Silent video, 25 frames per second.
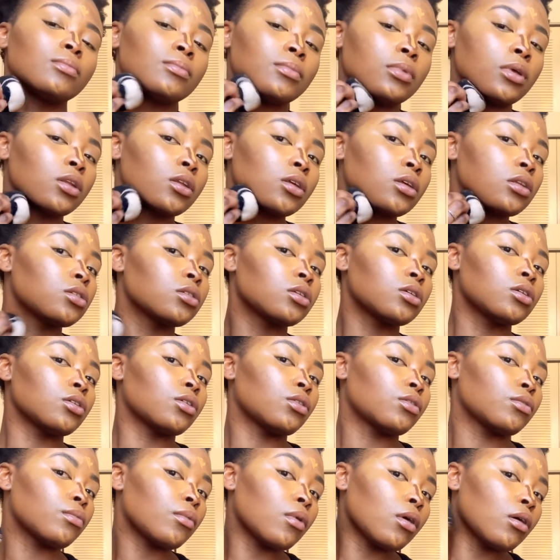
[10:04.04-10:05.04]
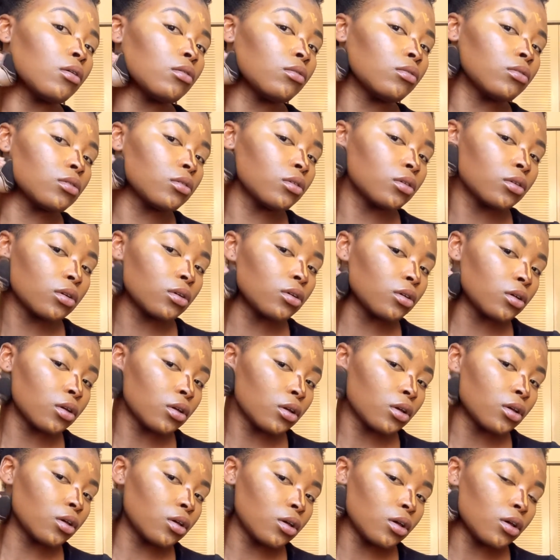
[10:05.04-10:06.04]
Blend it into your throat.
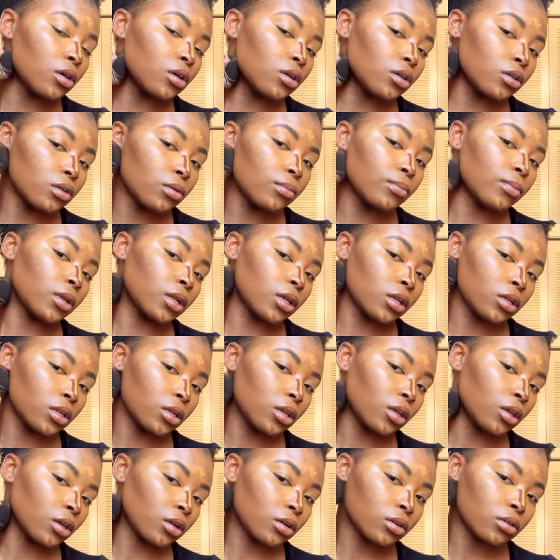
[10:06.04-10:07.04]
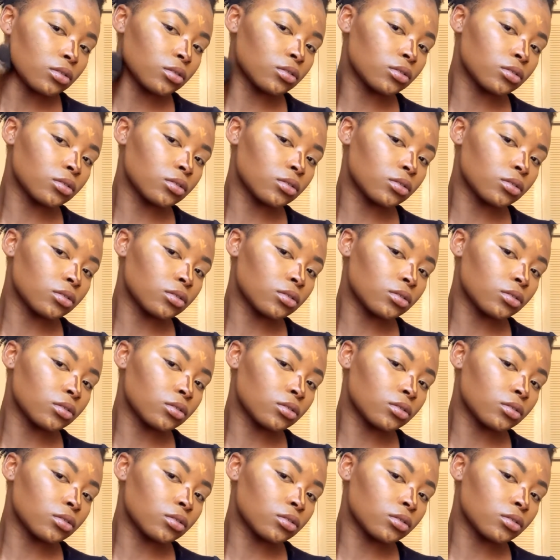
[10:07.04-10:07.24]
And you blend here.